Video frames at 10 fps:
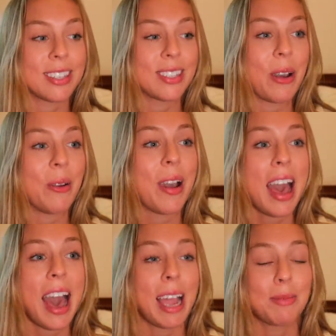So
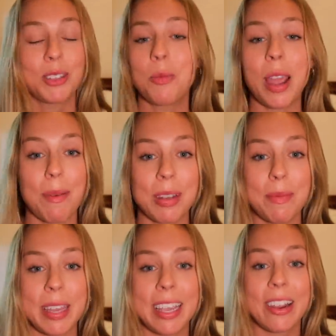I'm super happy to
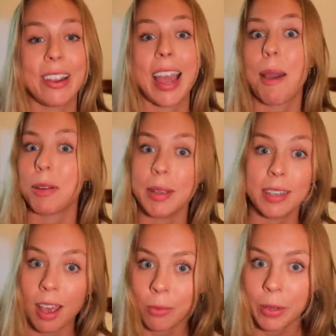be here, happy to be
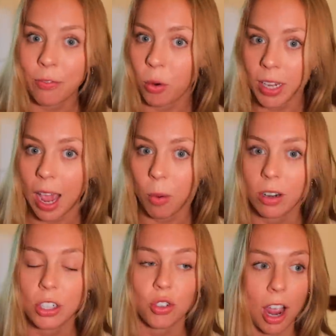done with a
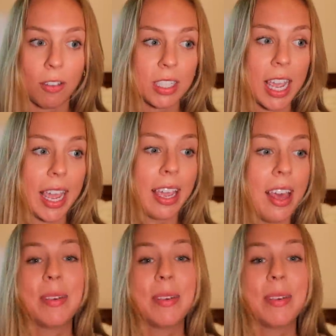40-hour travel day.